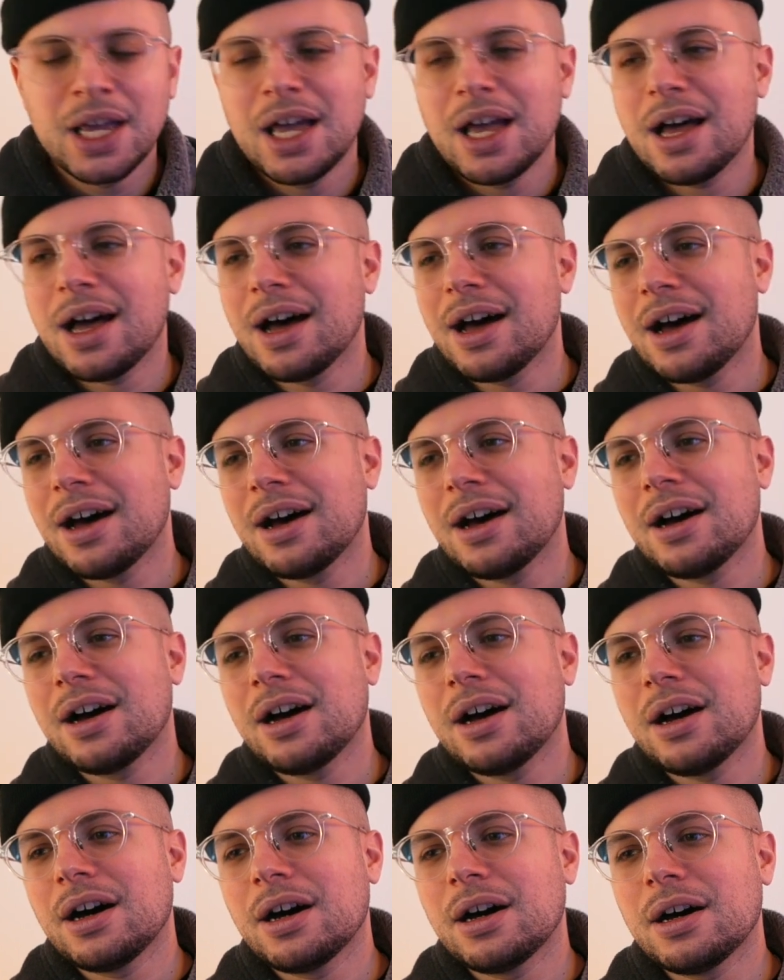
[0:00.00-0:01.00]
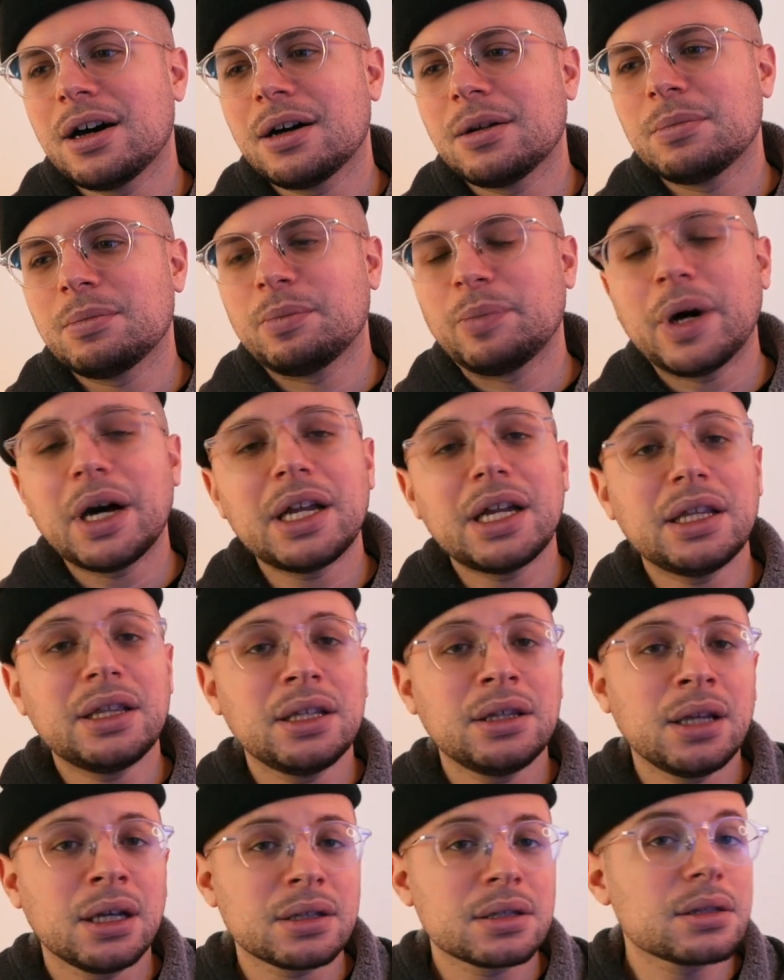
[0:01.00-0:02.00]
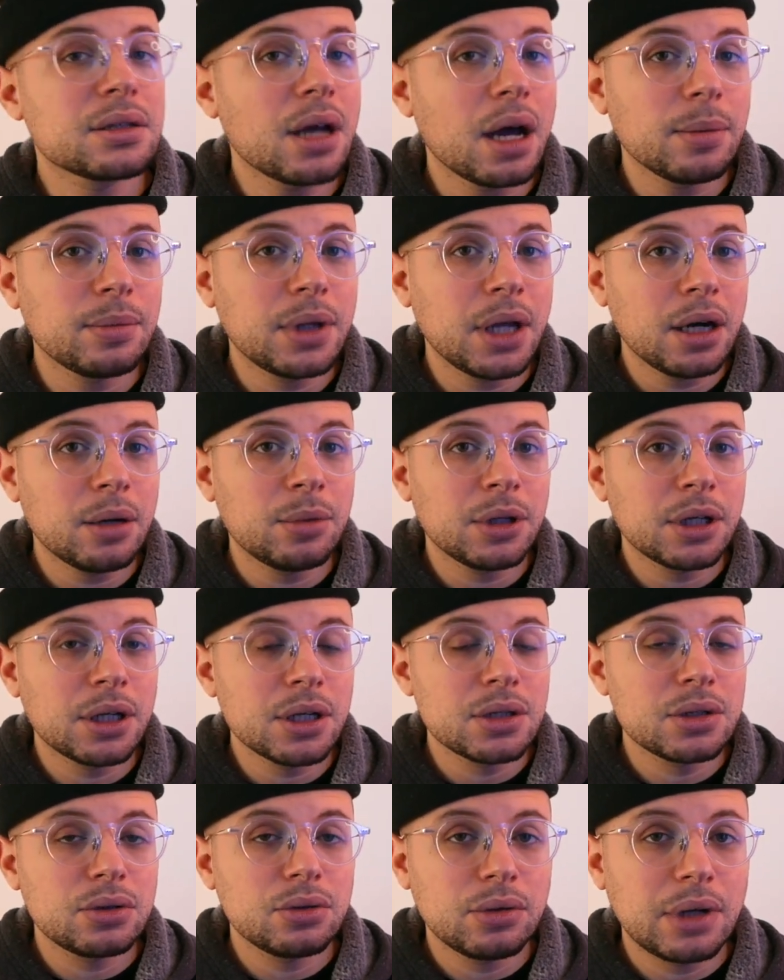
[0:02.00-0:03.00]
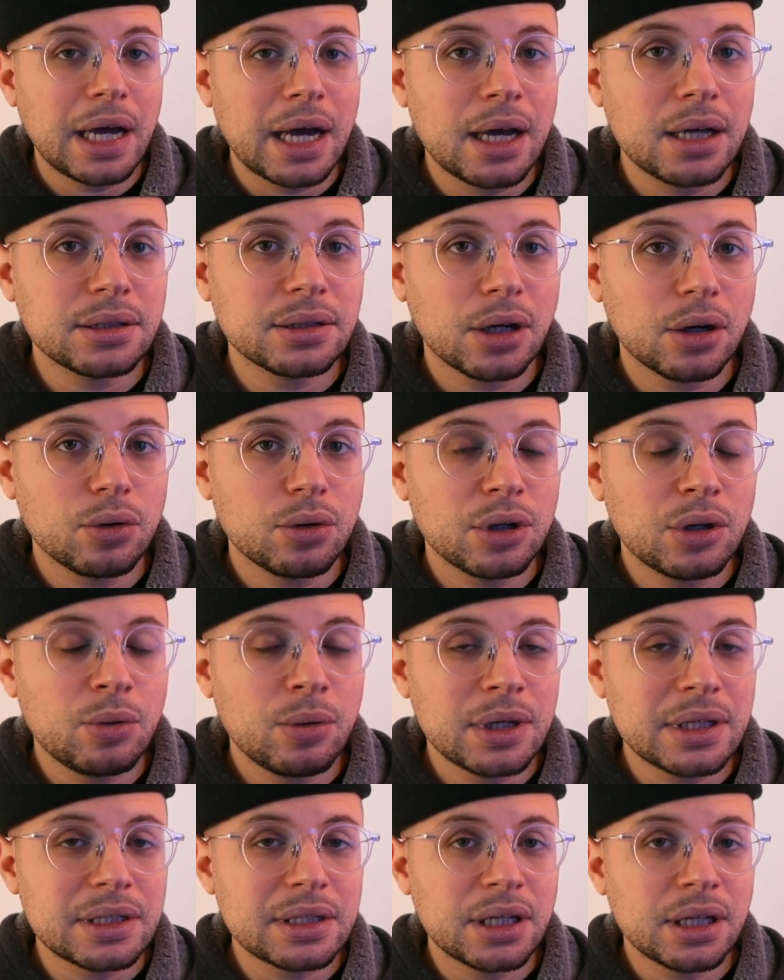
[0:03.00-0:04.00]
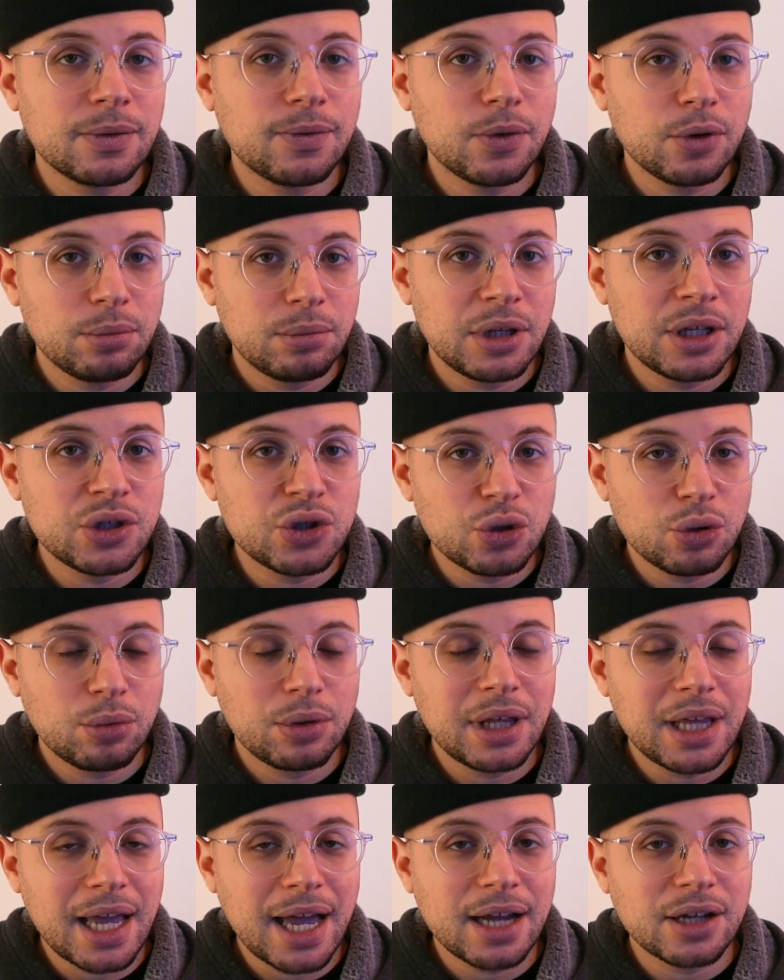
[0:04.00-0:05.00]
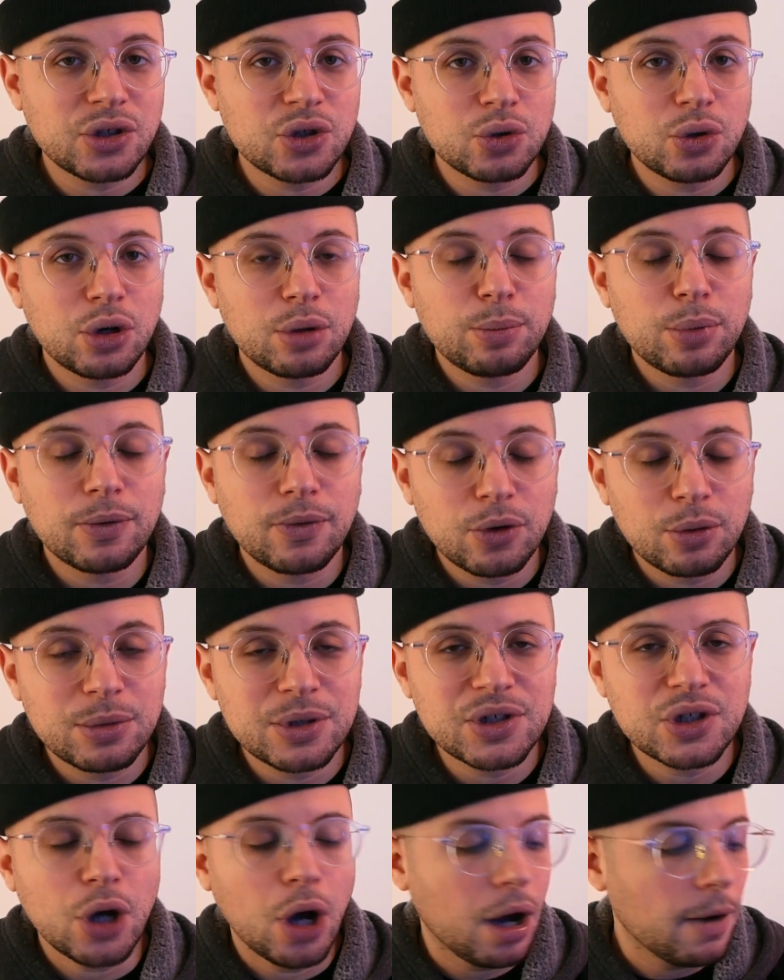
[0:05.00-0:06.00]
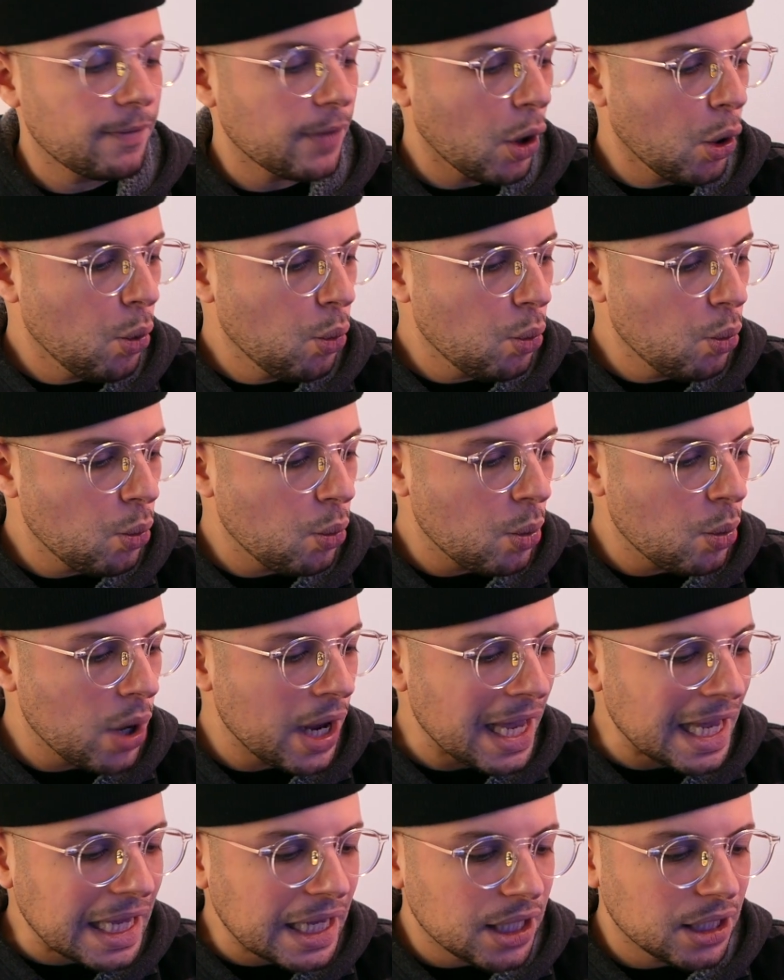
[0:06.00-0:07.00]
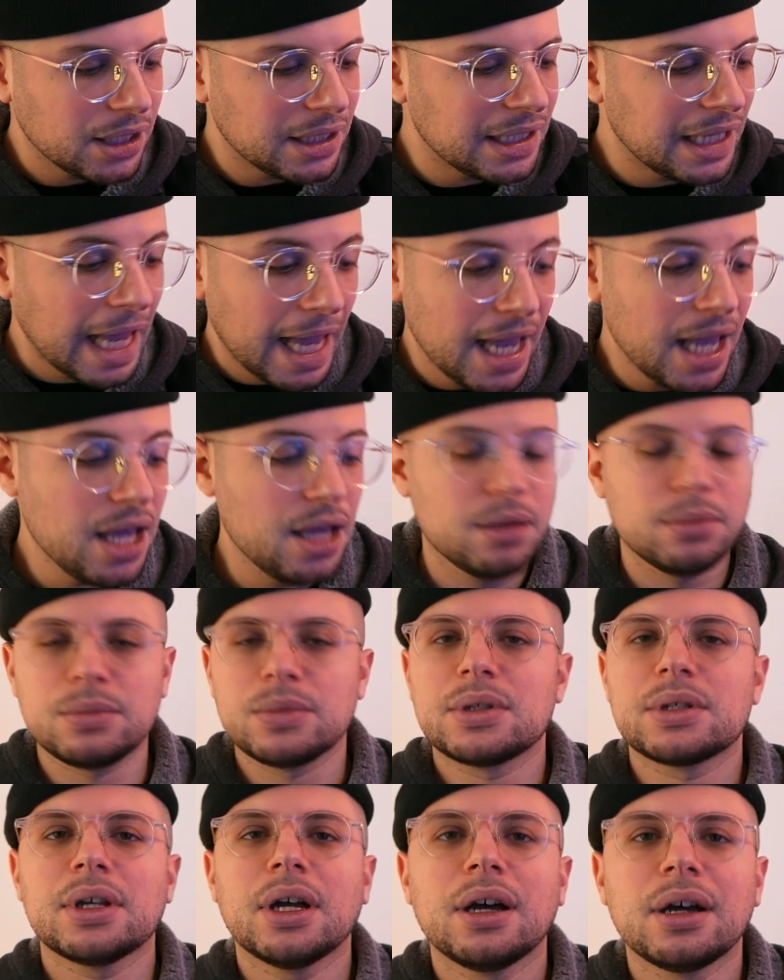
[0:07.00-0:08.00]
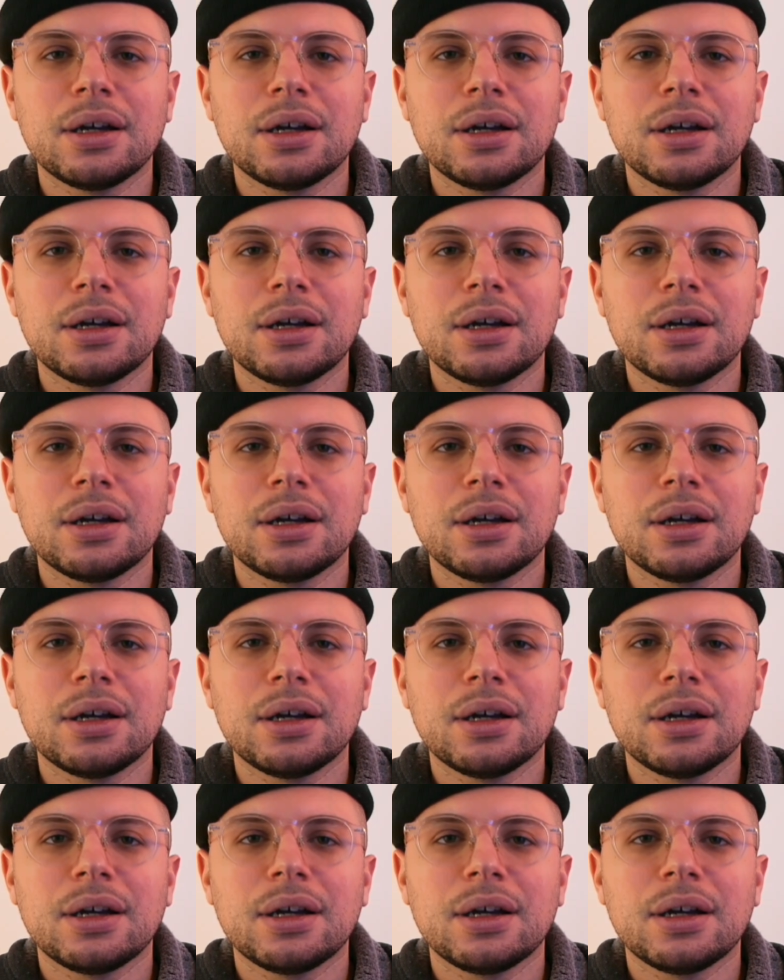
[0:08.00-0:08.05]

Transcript: But it did not stop there because you guys are requesting for me to react to her performance of Wicked Game. See,